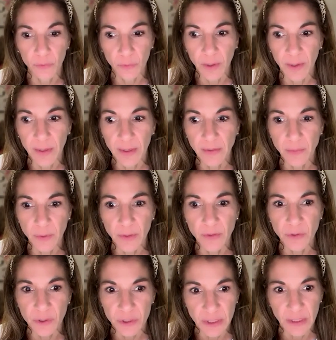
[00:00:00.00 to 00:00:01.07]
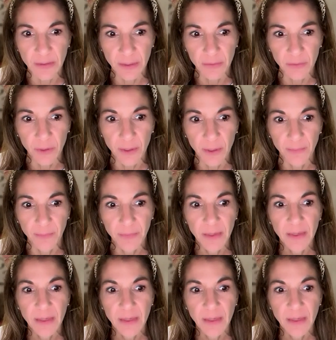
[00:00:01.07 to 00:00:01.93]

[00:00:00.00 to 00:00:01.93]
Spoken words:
right? We understand that, right?